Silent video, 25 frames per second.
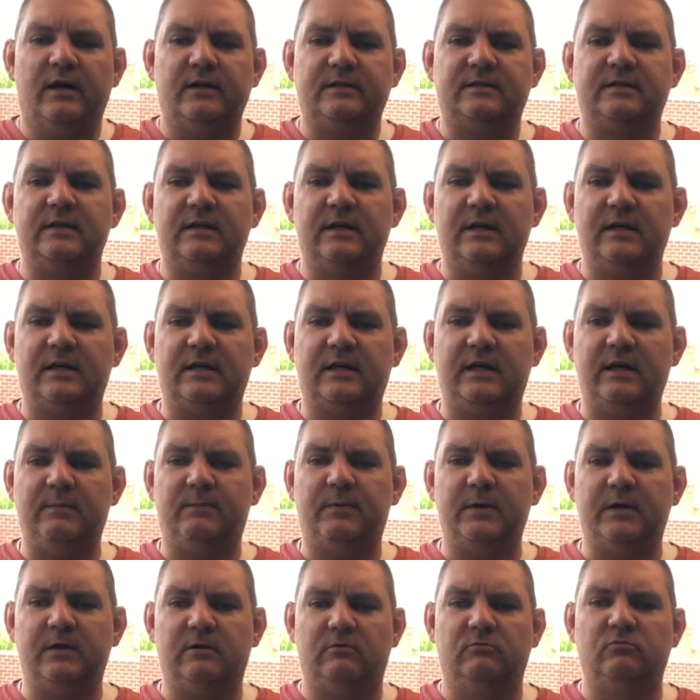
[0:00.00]
to keep
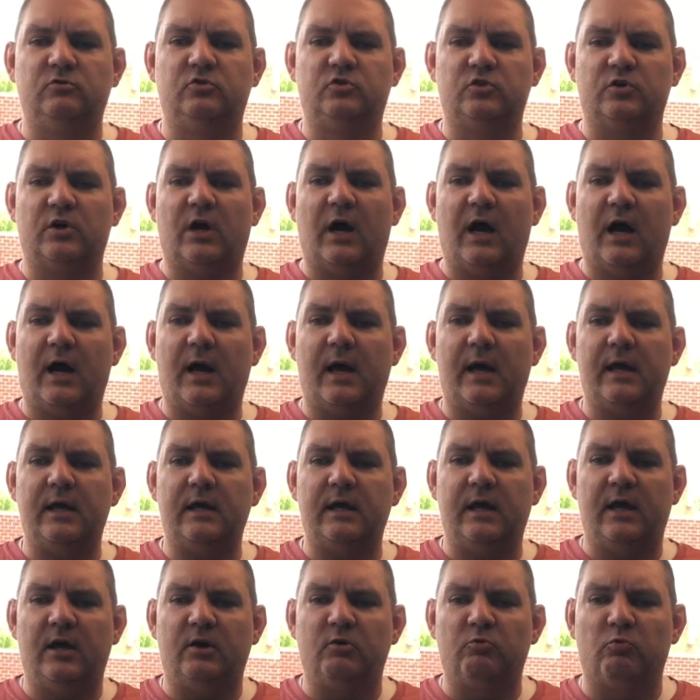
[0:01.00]
it
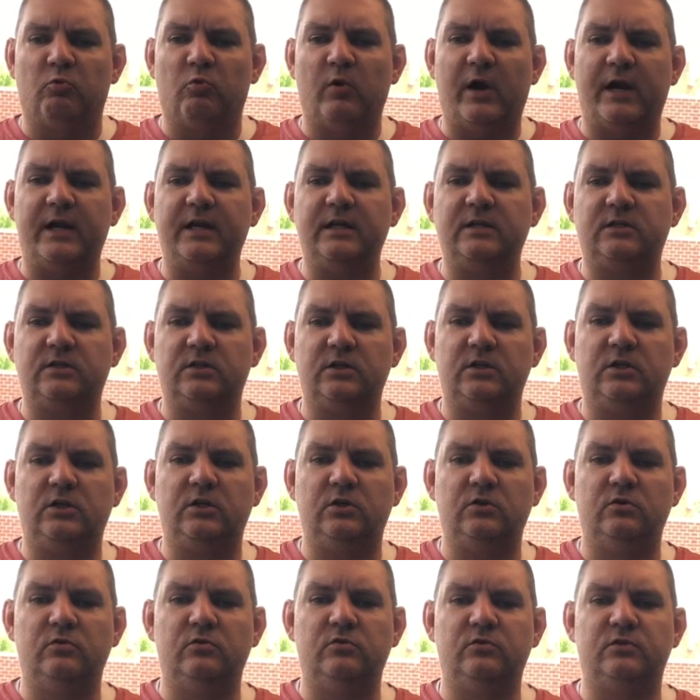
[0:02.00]
dry and ready to
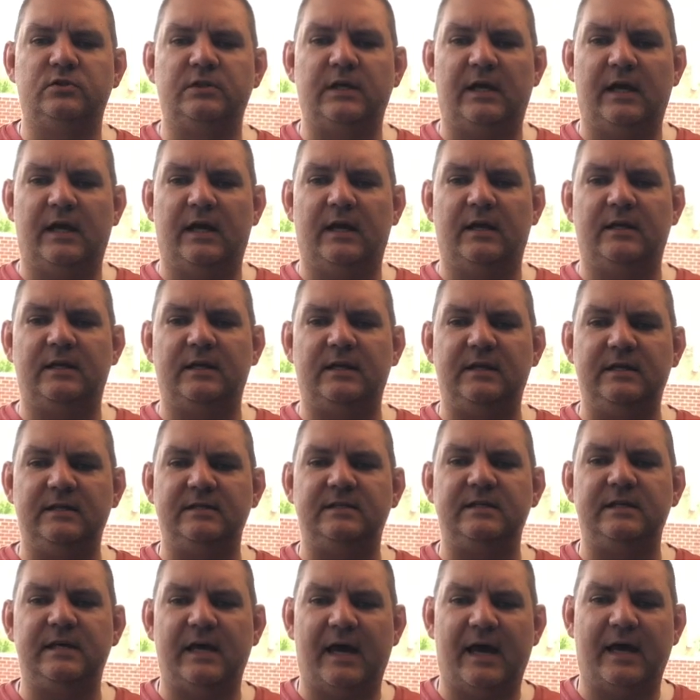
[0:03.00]
use and
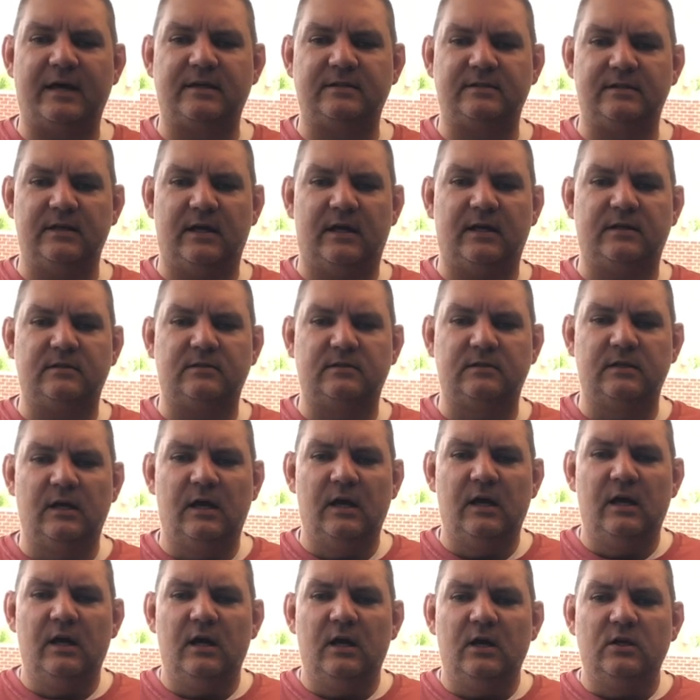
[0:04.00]
easy access.
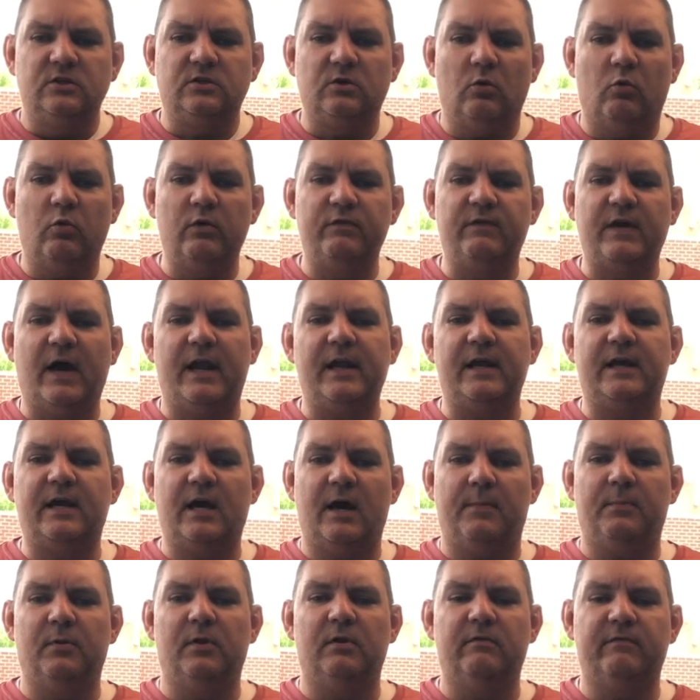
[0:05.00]
So we've got a
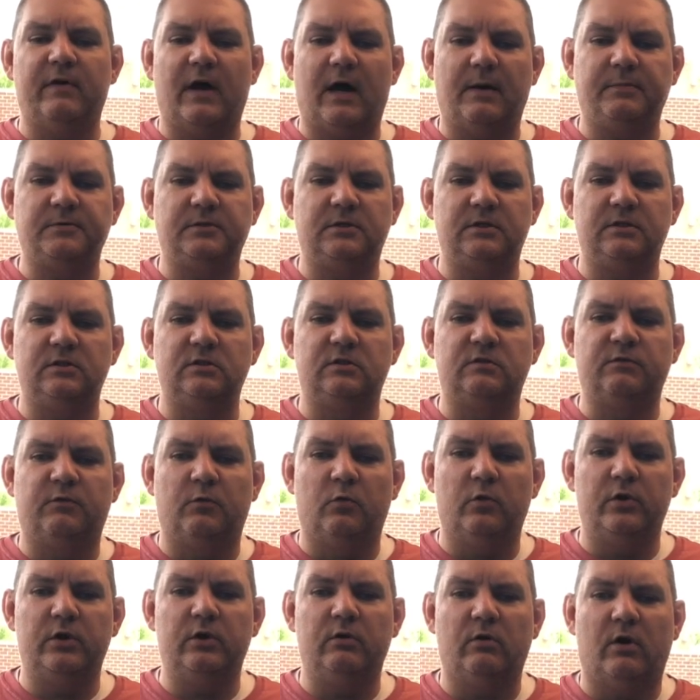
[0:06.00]
couple of options
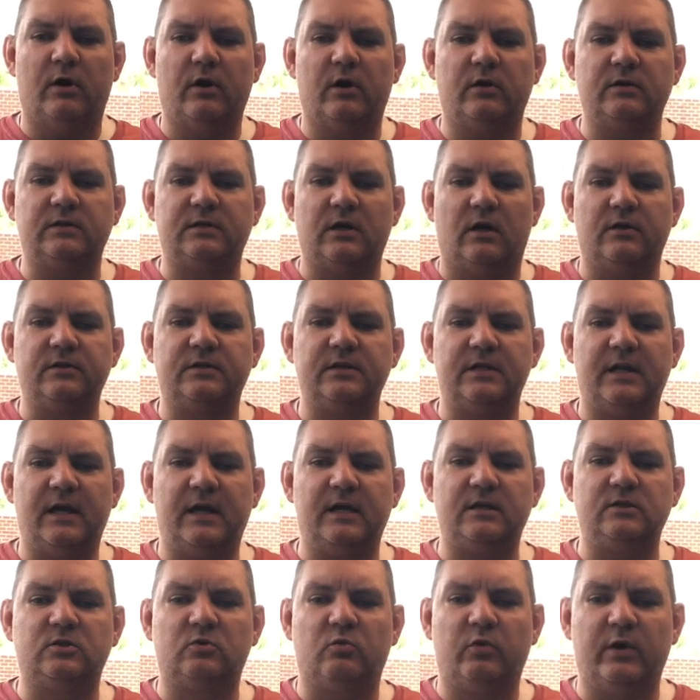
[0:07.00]
for you on
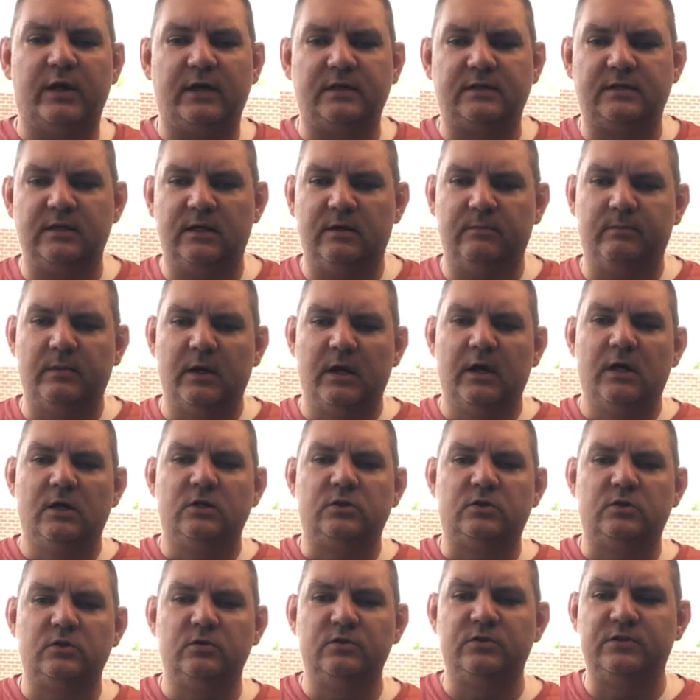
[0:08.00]
today's Quick Tip
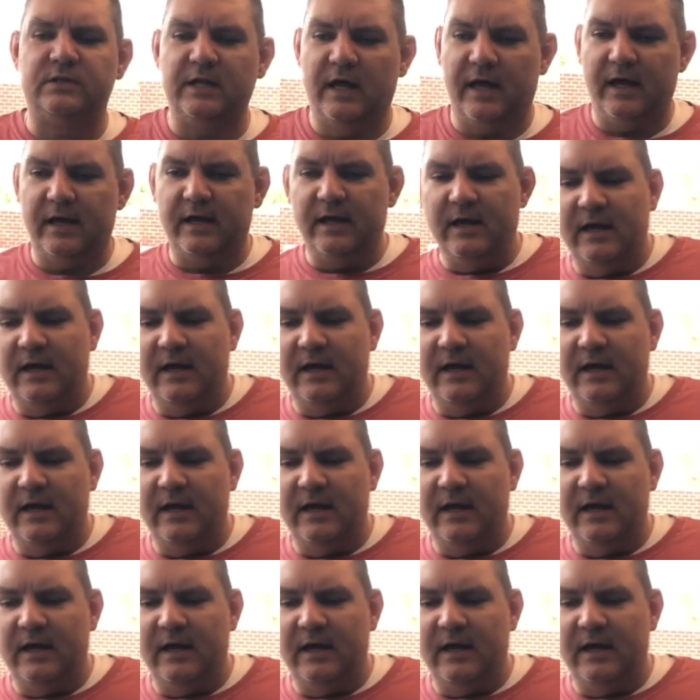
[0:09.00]
Tuesday.